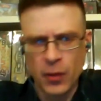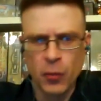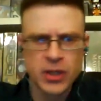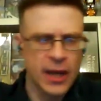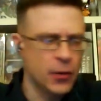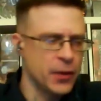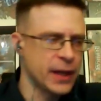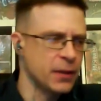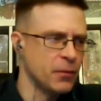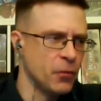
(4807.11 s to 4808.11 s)
Which I don't
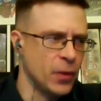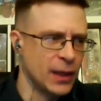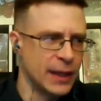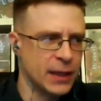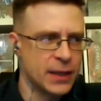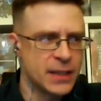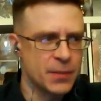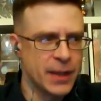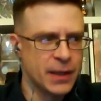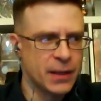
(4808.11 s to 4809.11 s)
think really, because I
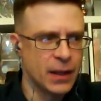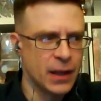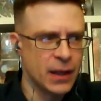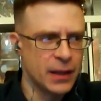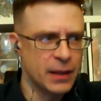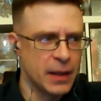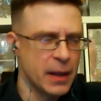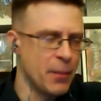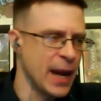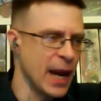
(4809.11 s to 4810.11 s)
mean, it
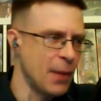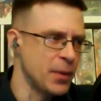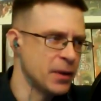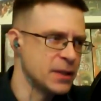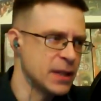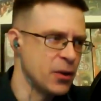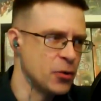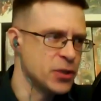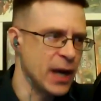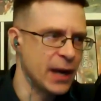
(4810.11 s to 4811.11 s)
may happen. Because I know
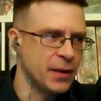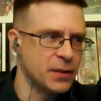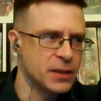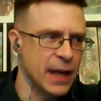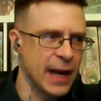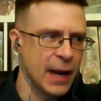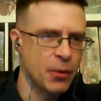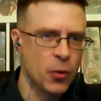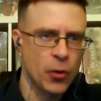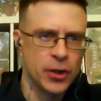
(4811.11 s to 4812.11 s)
Todd
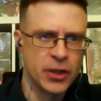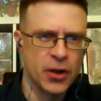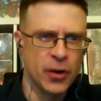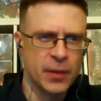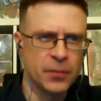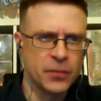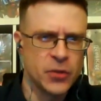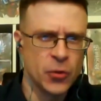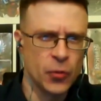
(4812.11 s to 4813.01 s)
Habercorn. Do you know him too?